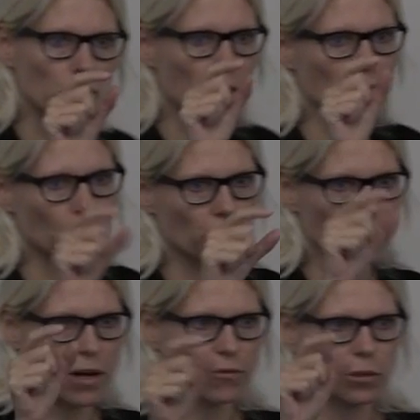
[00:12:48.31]
So that's for the
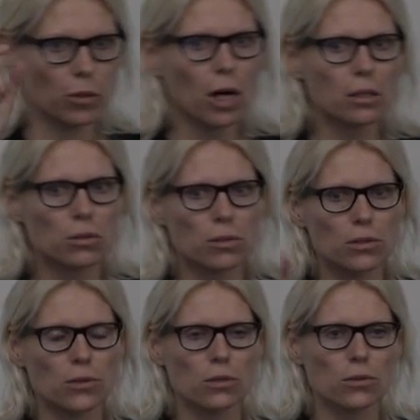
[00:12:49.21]
grapheme color
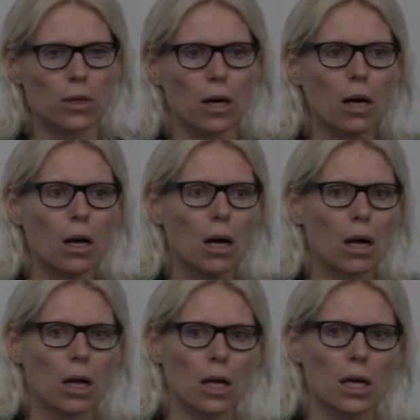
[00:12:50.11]
synesthesia.
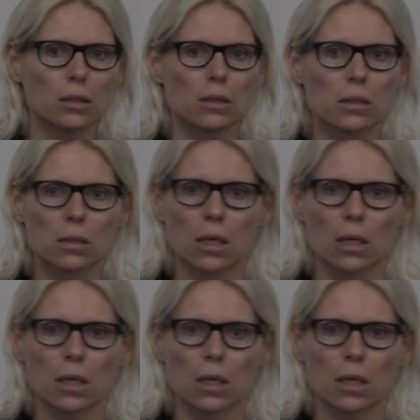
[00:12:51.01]
And